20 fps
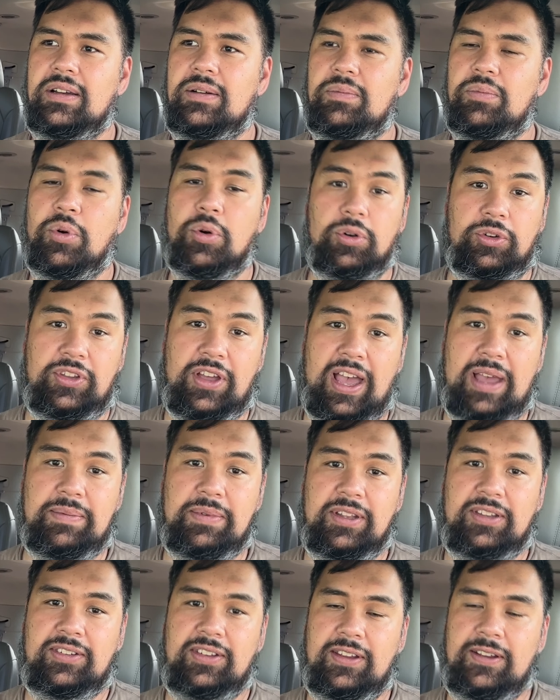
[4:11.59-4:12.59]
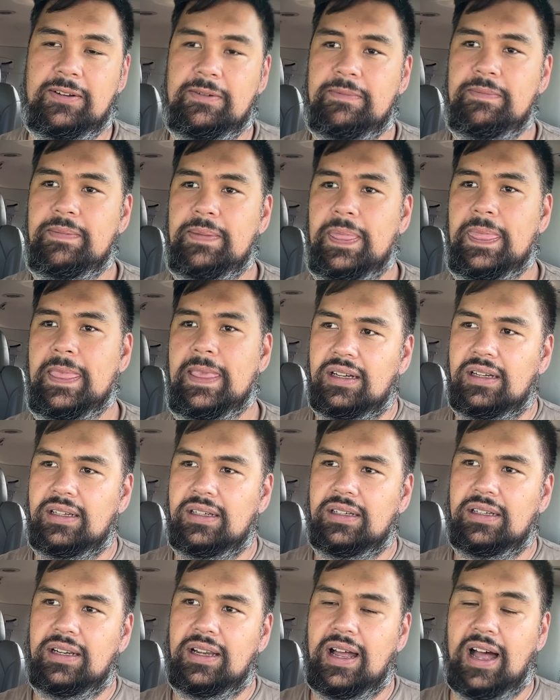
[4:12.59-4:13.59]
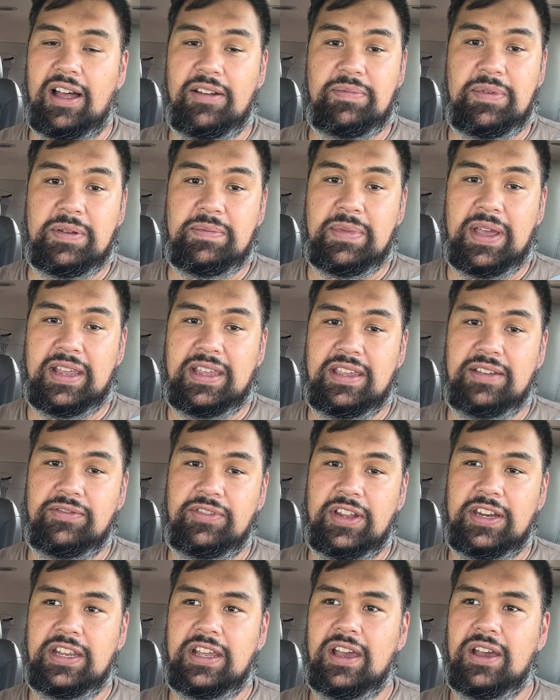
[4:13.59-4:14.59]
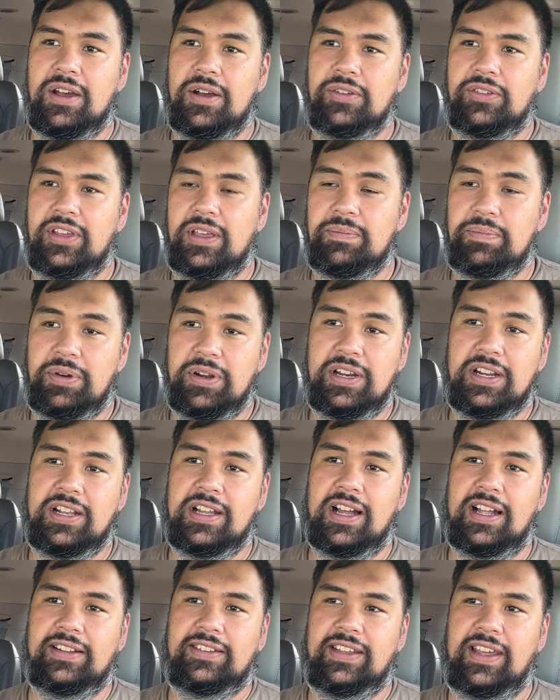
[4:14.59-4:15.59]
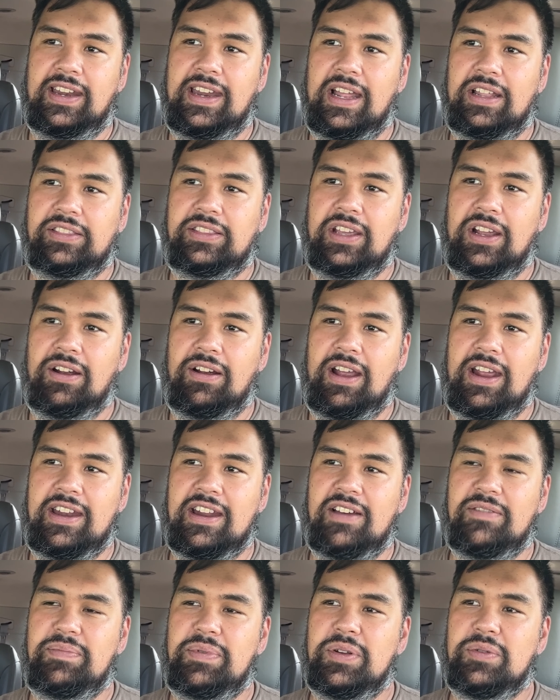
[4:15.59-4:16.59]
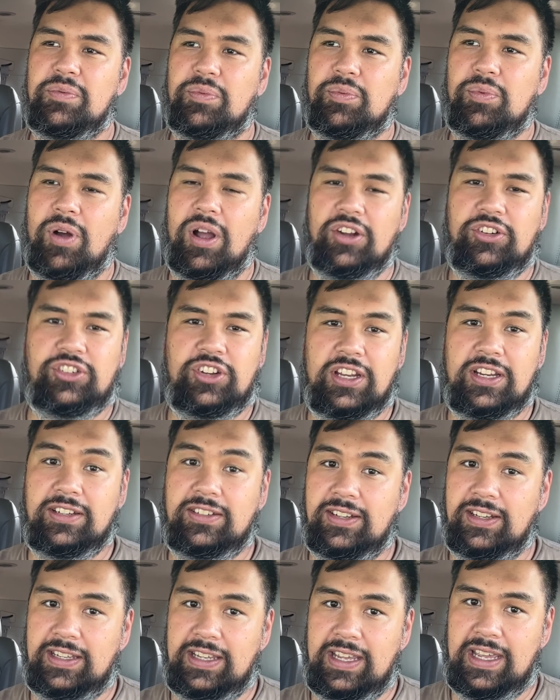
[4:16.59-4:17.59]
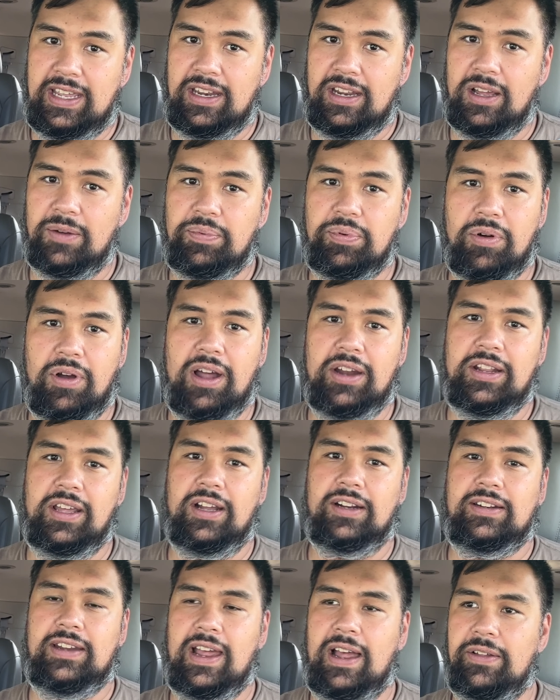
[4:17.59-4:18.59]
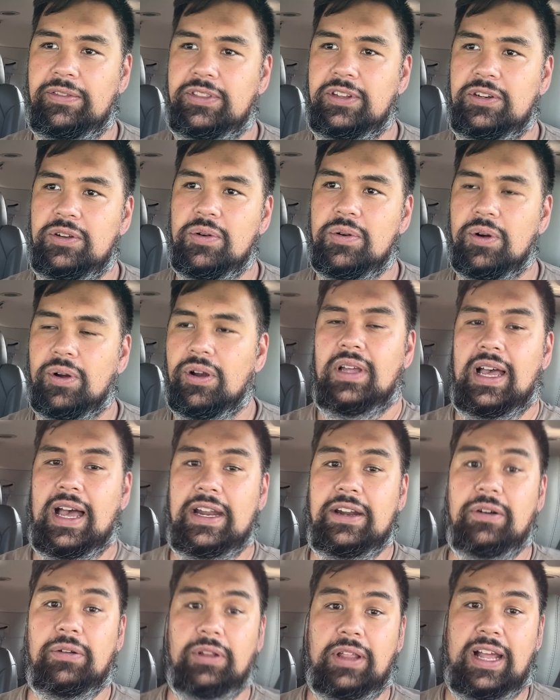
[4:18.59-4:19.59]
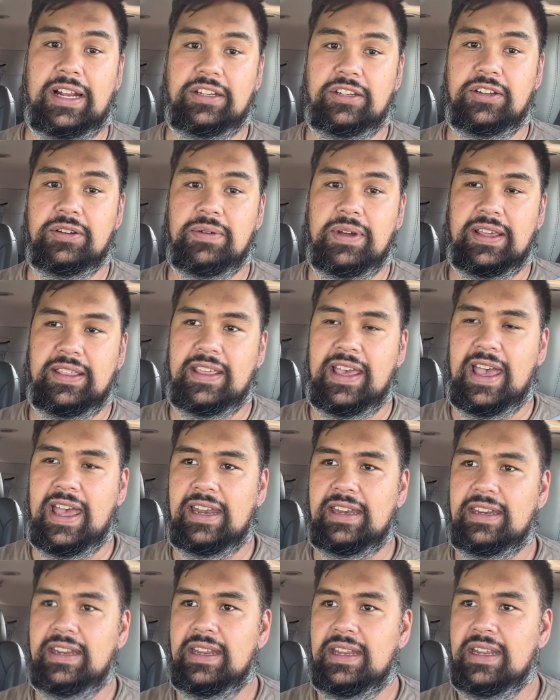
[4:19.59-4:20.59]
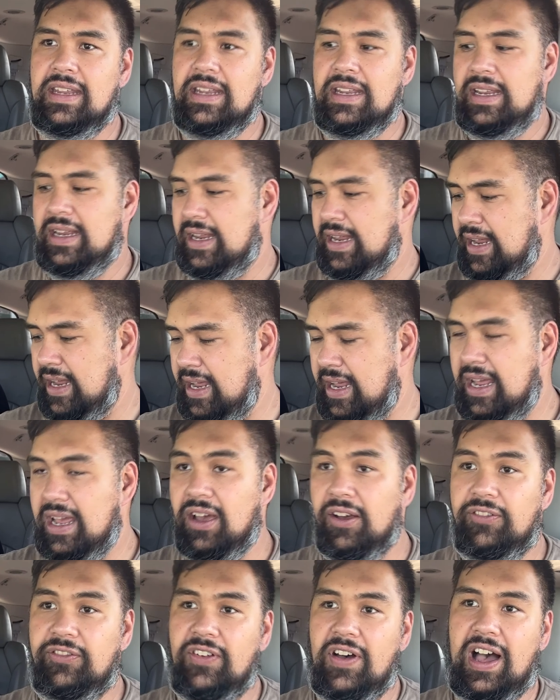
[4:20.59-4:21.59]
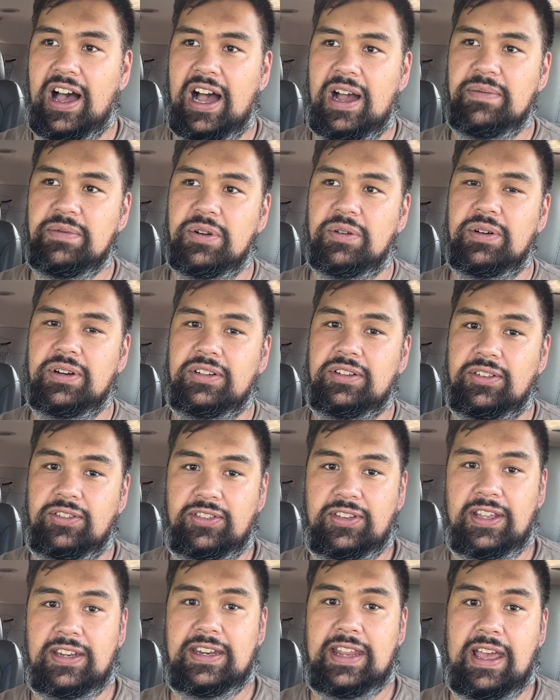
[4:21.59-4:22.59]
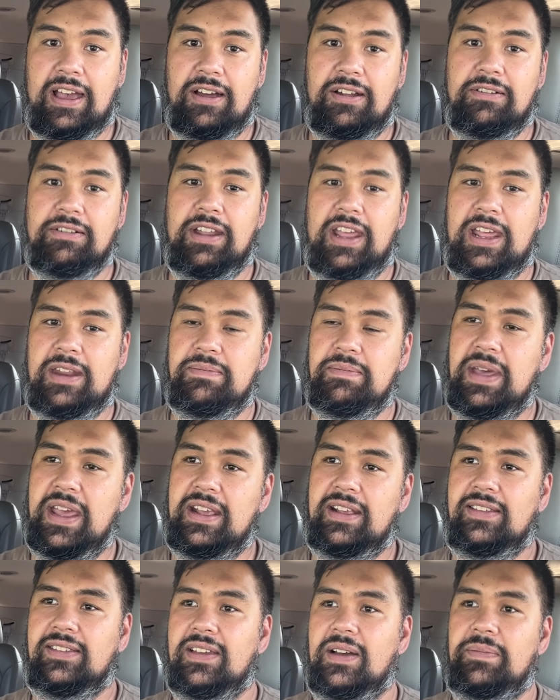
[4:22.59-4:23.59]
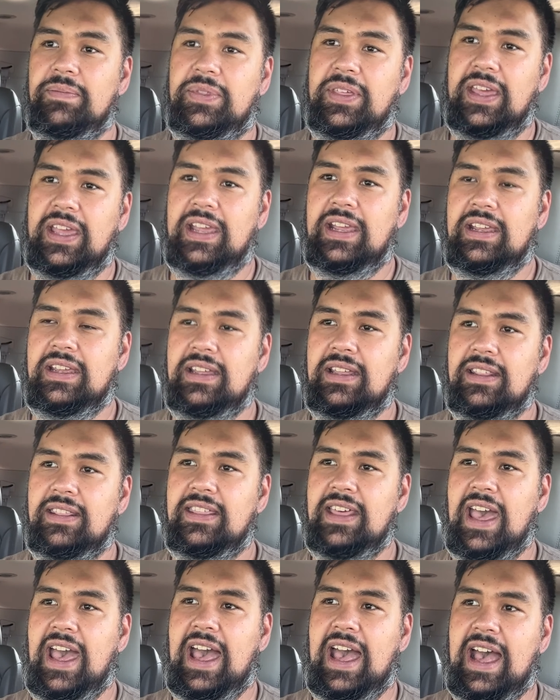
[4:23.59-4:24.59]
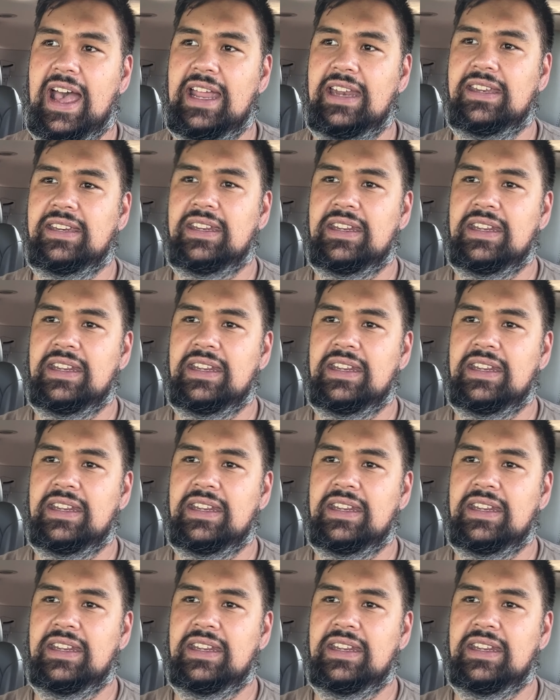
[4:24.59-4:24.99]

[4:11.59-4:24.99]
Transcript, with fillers: more time into. I've been making videos and putting content out there and I've been rushing to get a product out the door. I don't like doing that if I'm going to sit down and make something that